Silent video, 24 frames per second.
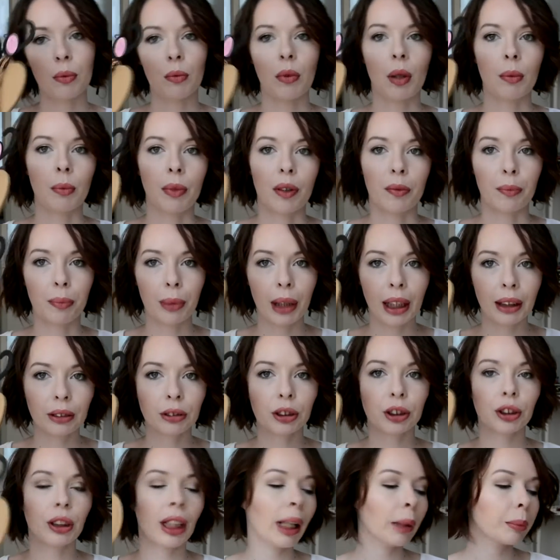and one with brown
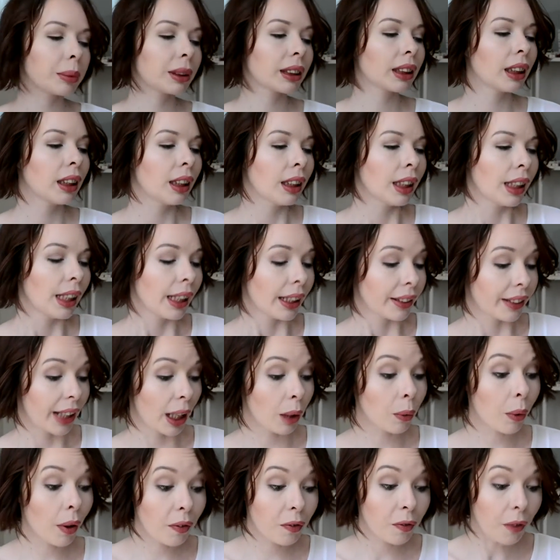straps. They
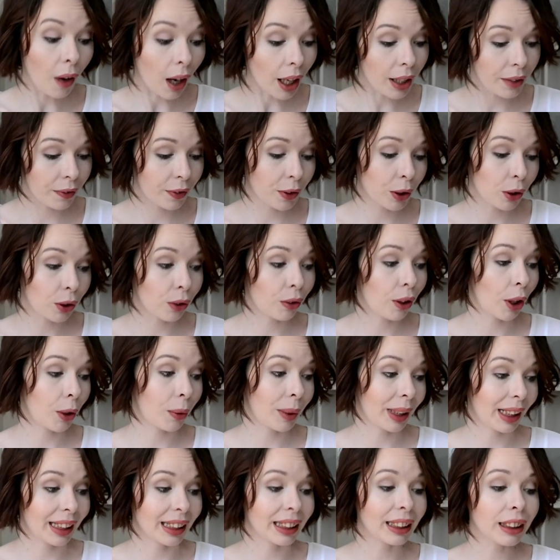were five
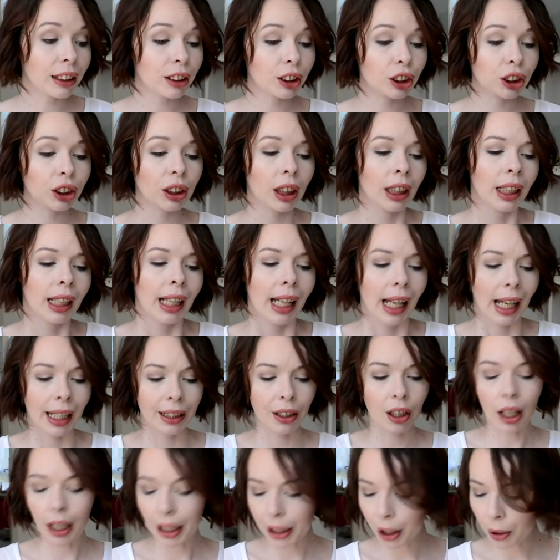euro each. And
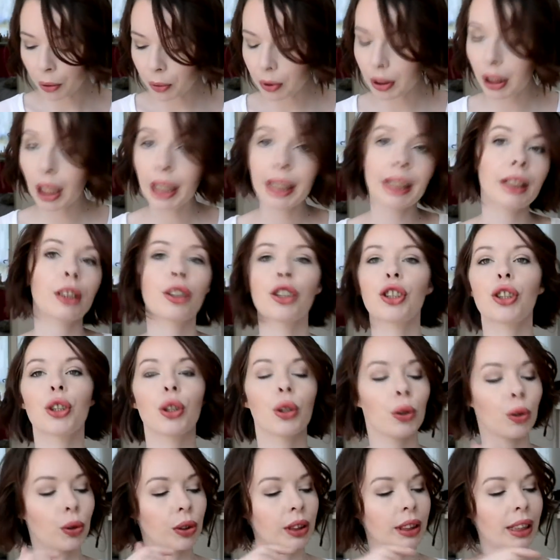I don't like
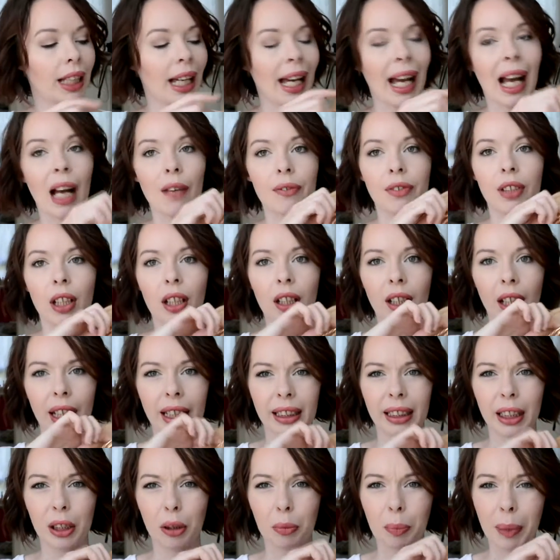shoes that have the like
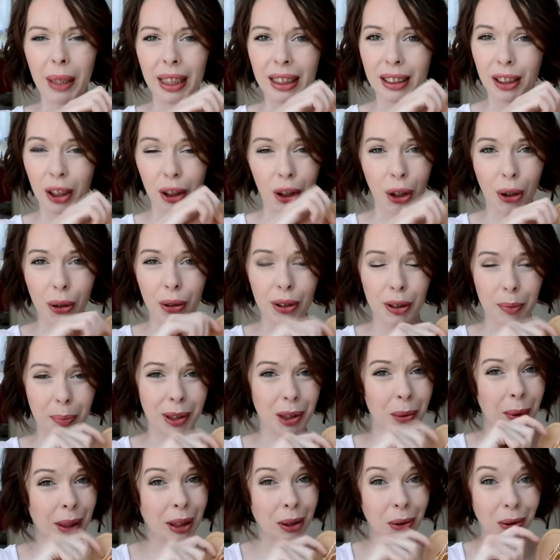little piece that goes
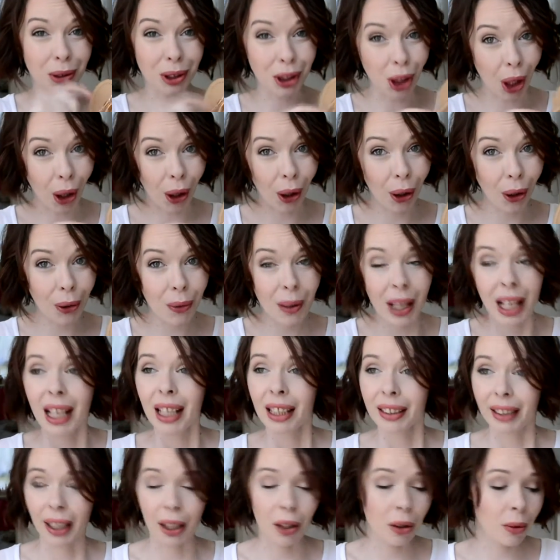between your toe.
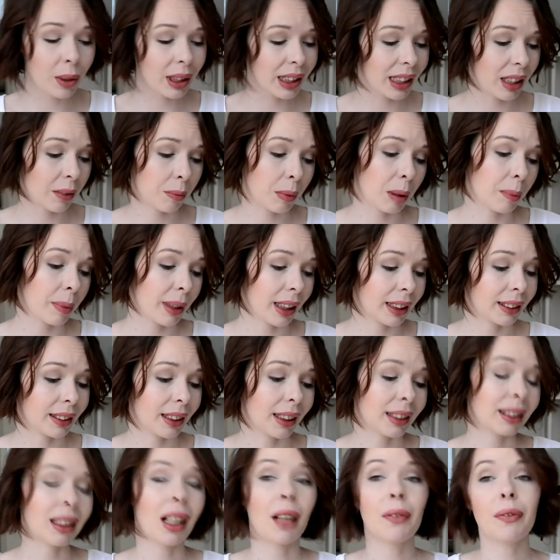They always give me
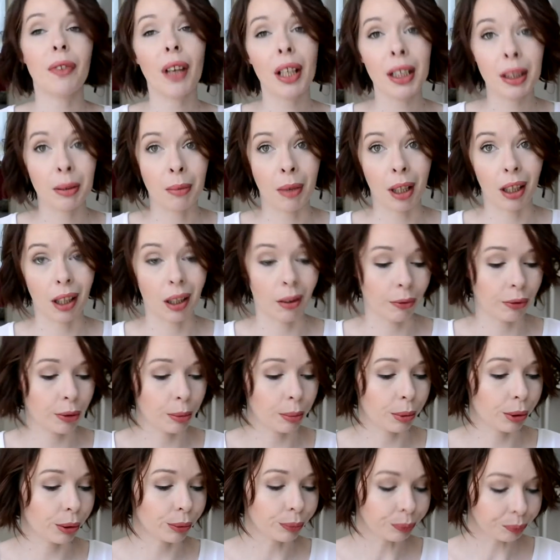blisters. I find them
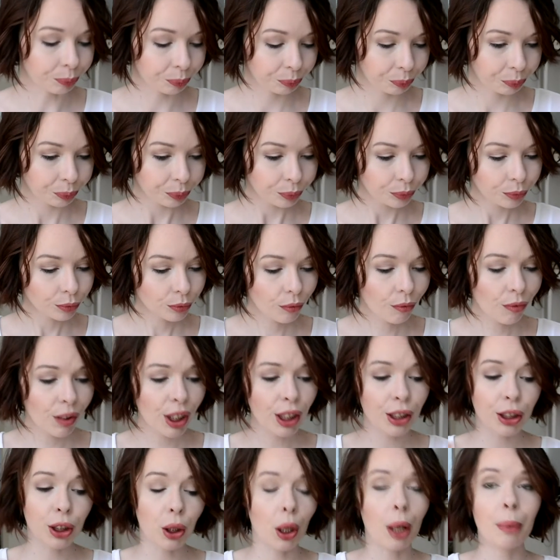uncomfortable.
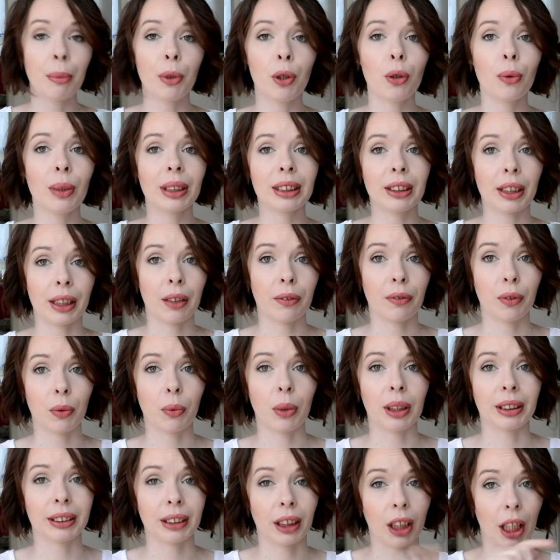So I'm always looking for
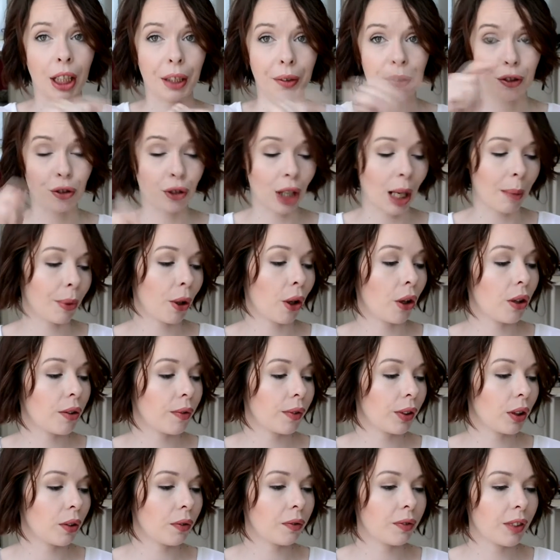ones that kind of strap
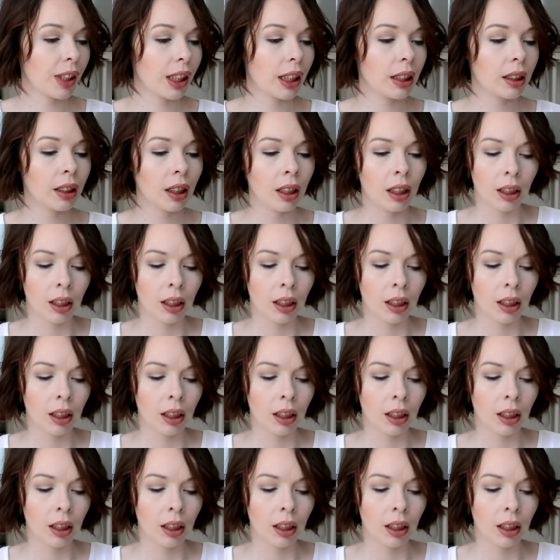over your feet.